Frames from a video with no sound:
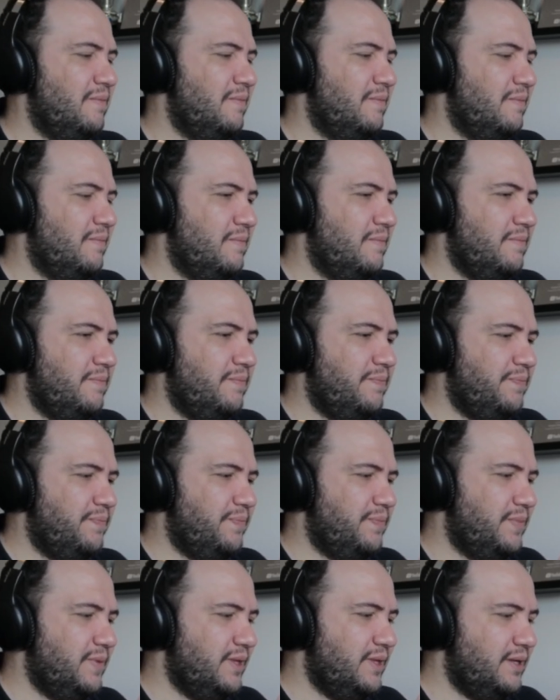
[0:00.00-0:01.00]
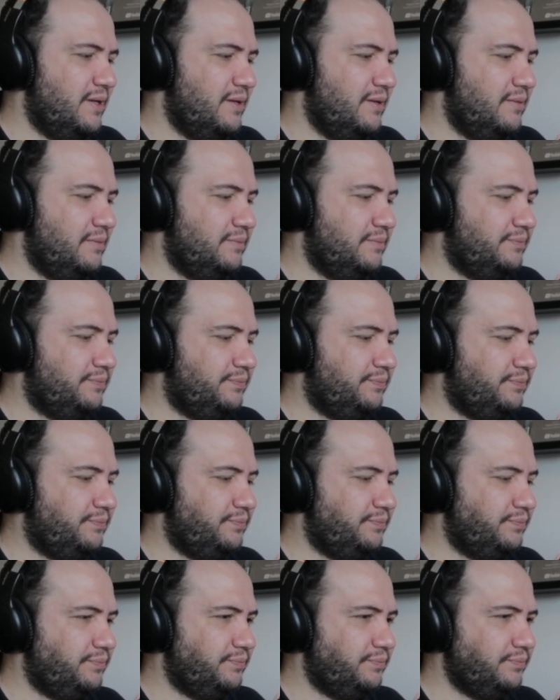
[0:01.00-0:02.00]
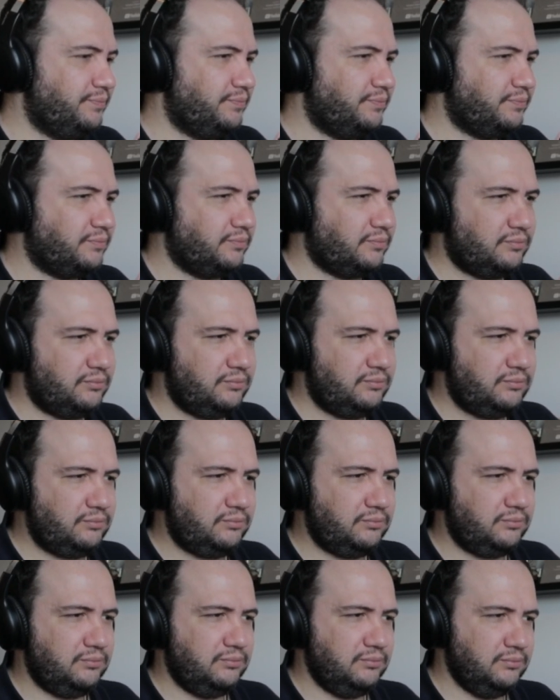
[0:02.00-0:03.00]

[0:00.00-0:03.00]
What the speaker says: Nothing is said.